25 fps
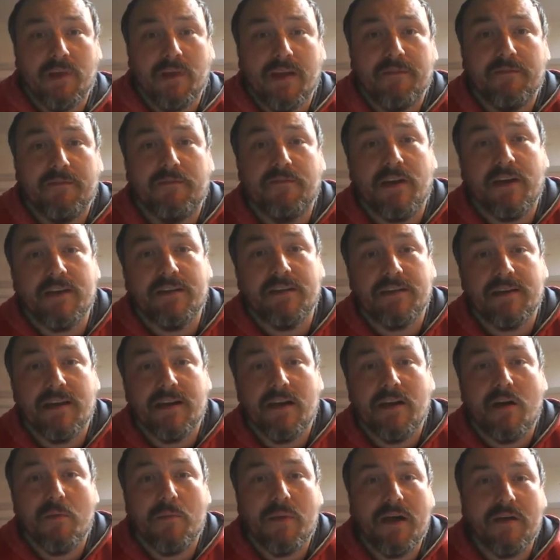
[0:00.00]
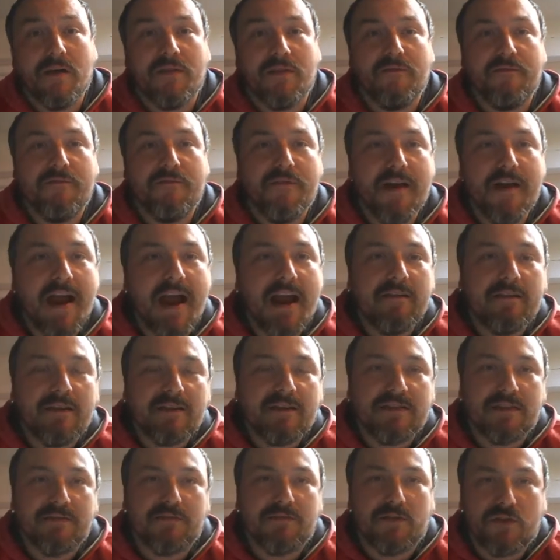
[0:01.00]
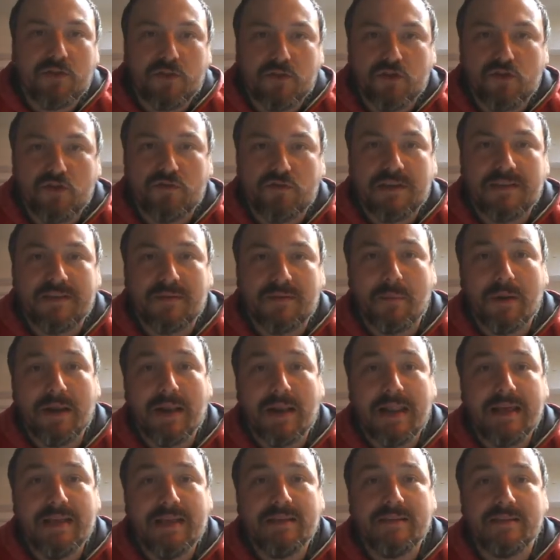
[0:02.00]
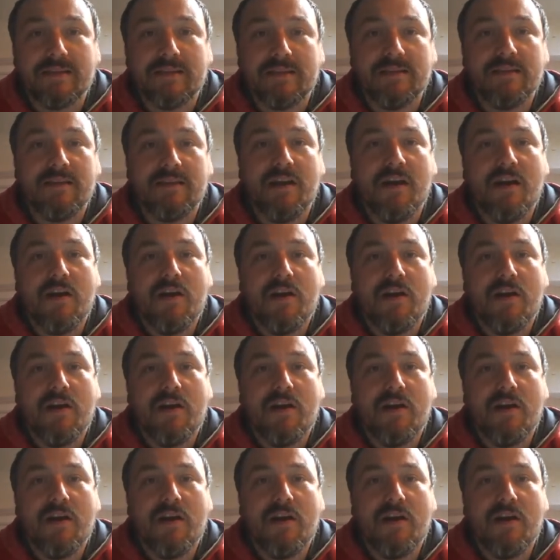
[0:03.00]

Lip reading: and finding out about the various different countries and places